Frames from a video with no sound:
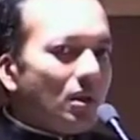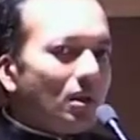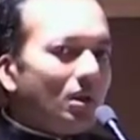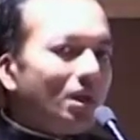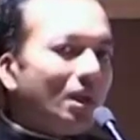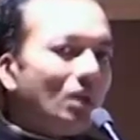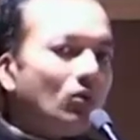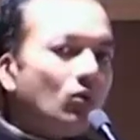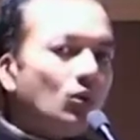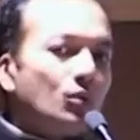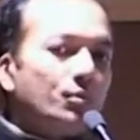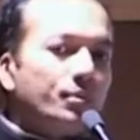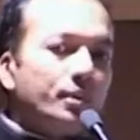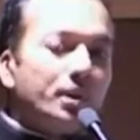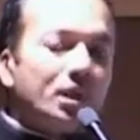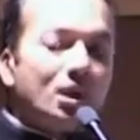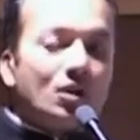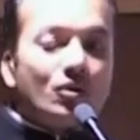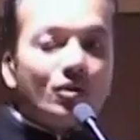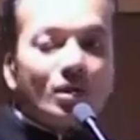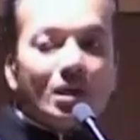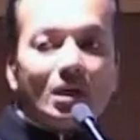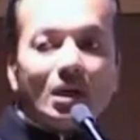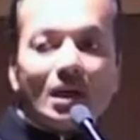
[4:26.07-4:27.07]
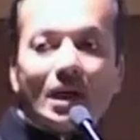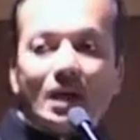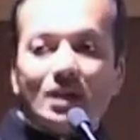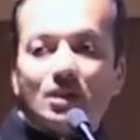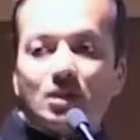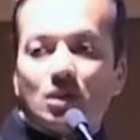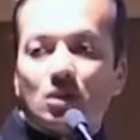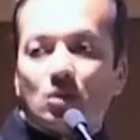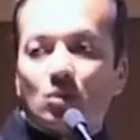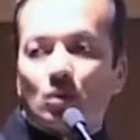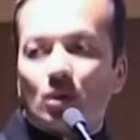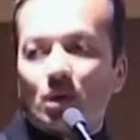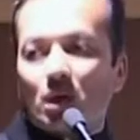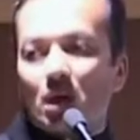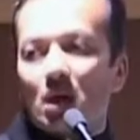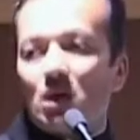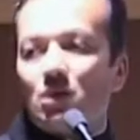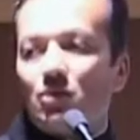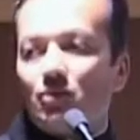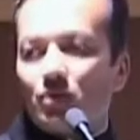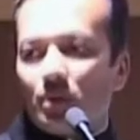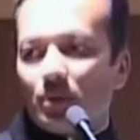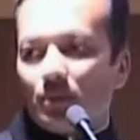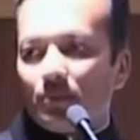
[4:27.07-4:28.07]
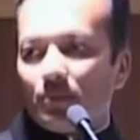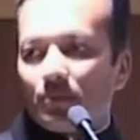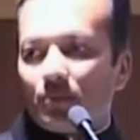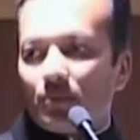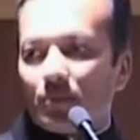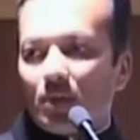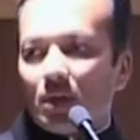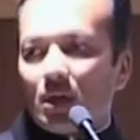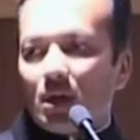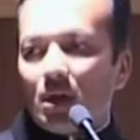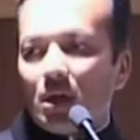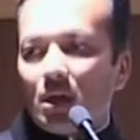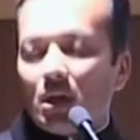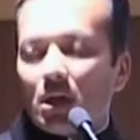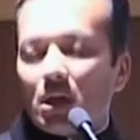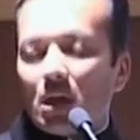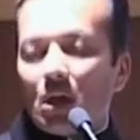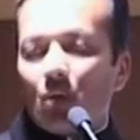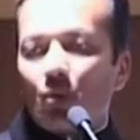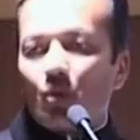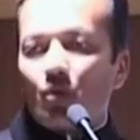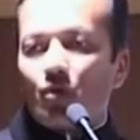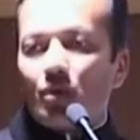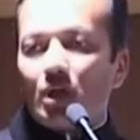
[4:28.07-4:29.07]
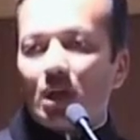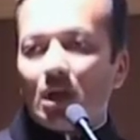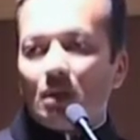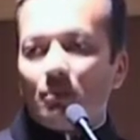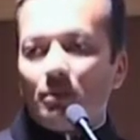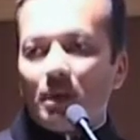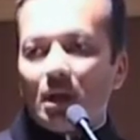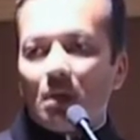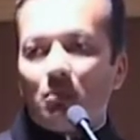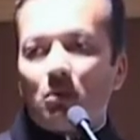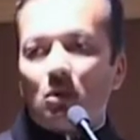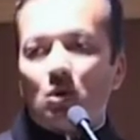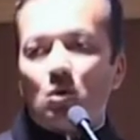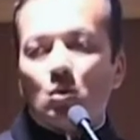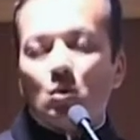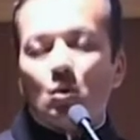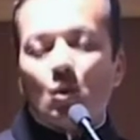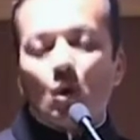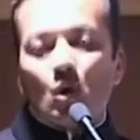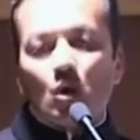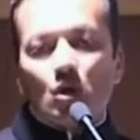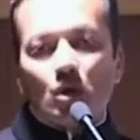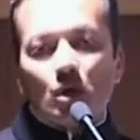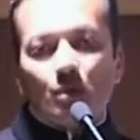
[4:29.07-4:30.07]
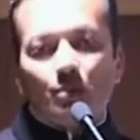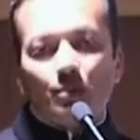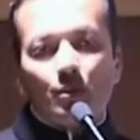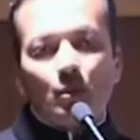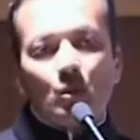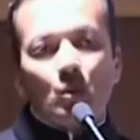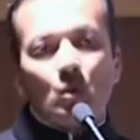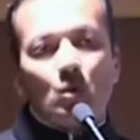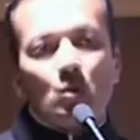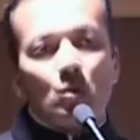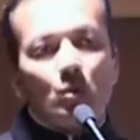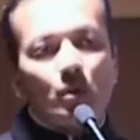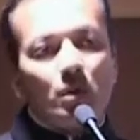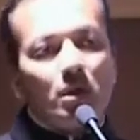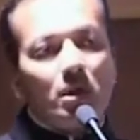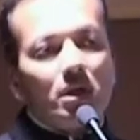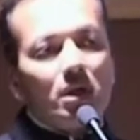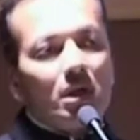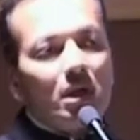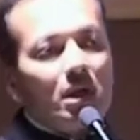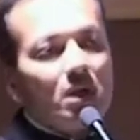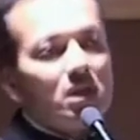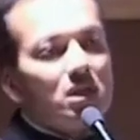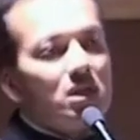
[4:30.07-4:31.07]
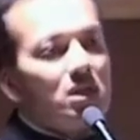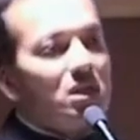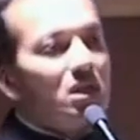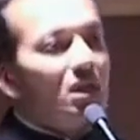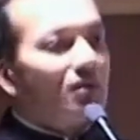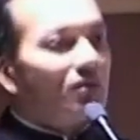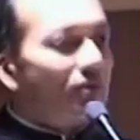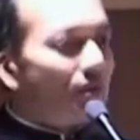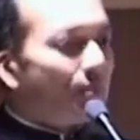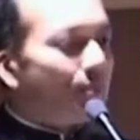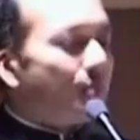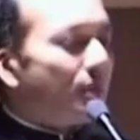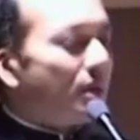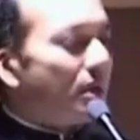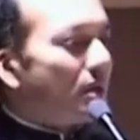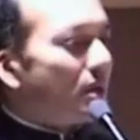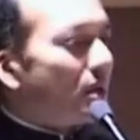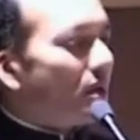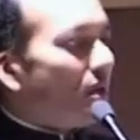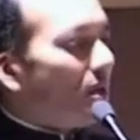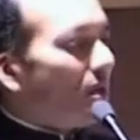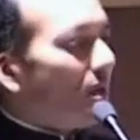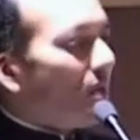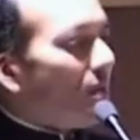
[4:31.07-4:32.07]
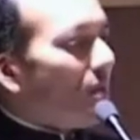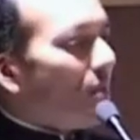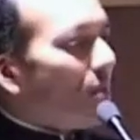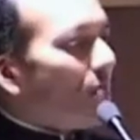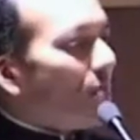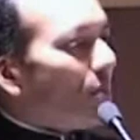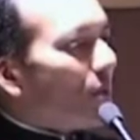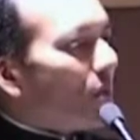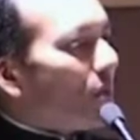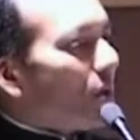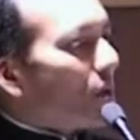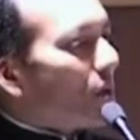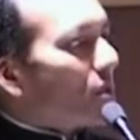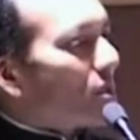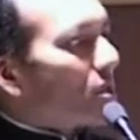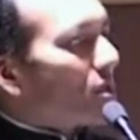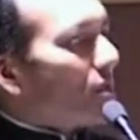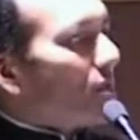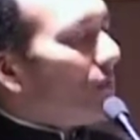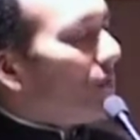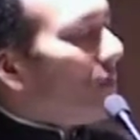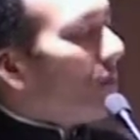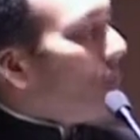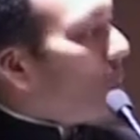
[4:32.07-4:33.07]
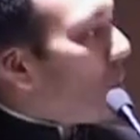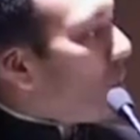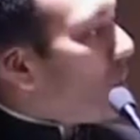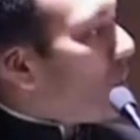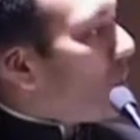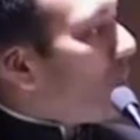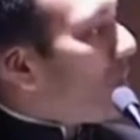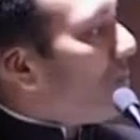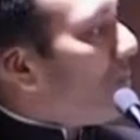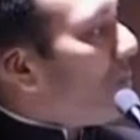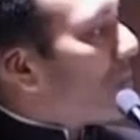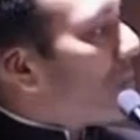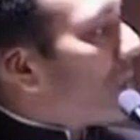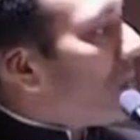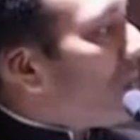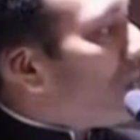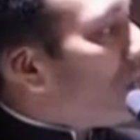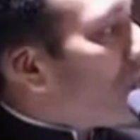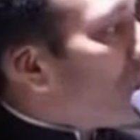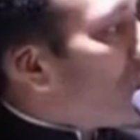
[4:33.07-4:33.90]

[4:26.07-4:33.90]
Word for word: they would be a real asset to the country. They would really be able to contribute to India's development because we know that whichever